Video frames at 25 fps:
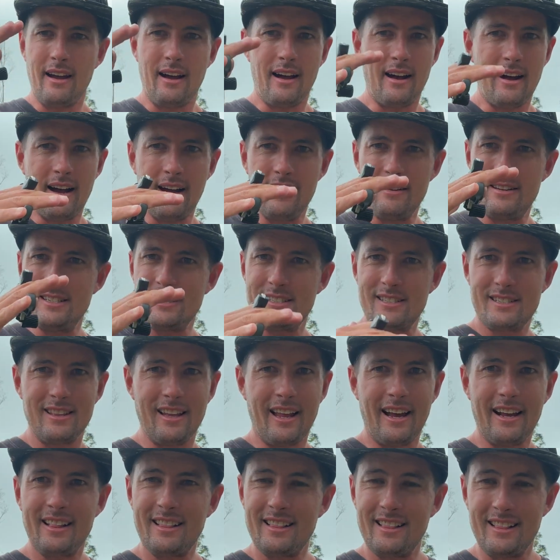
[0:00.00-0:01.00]
I just
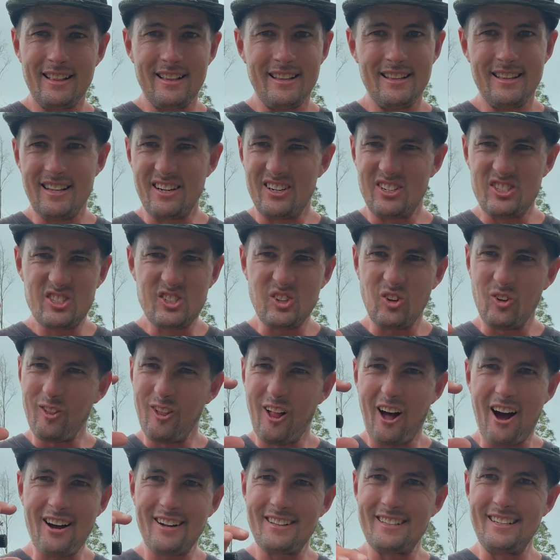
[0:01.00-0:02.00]
like, they're so
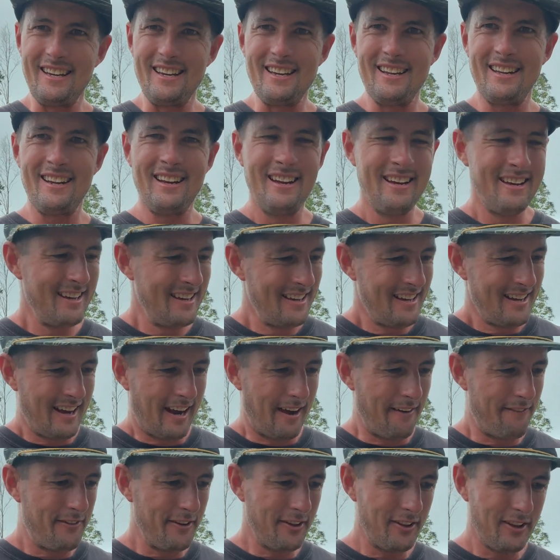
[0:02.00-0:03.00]
locked in. I
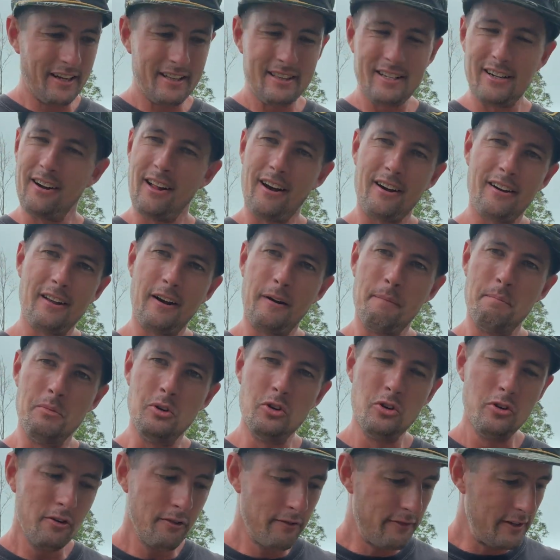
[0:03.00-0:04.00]
feel like they're not going to
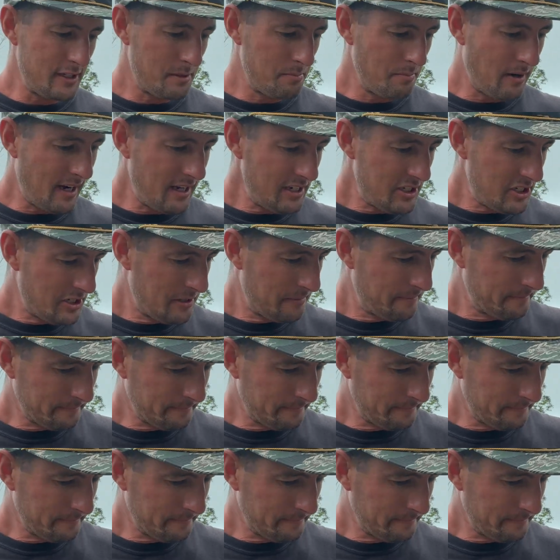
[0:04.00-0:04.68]
move as much.